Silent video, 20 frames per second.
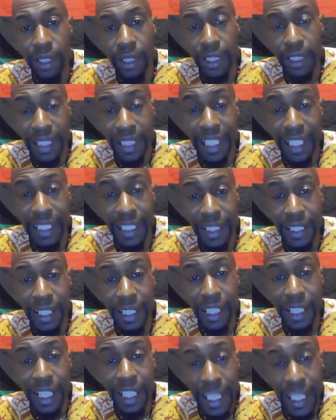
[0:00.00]
then
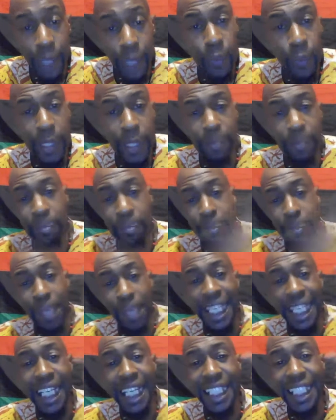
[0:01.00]
it would
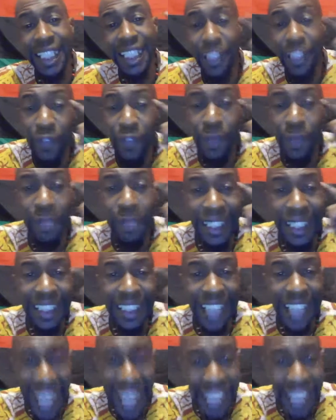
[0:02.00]
make a different
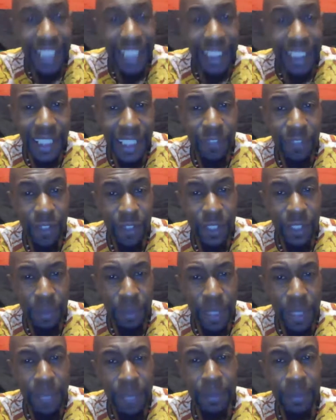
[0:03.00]
mentality for the
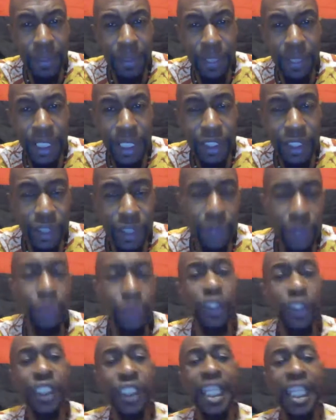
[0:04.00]
people. So you
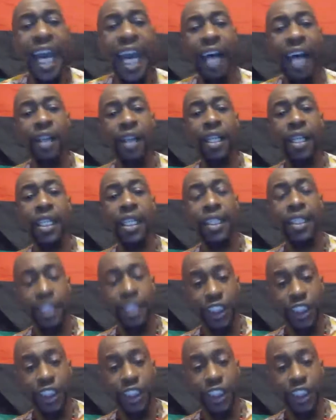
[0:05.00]
see how the